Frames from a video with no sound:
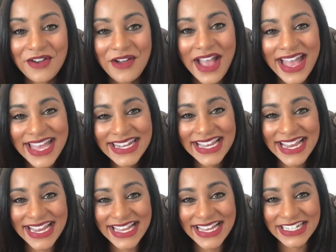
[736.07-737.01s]
ahead
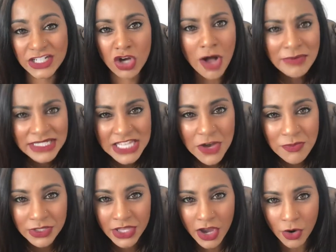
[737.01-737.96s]
and comment down
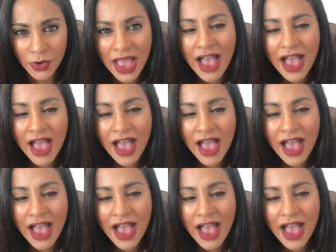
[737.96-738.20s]
below.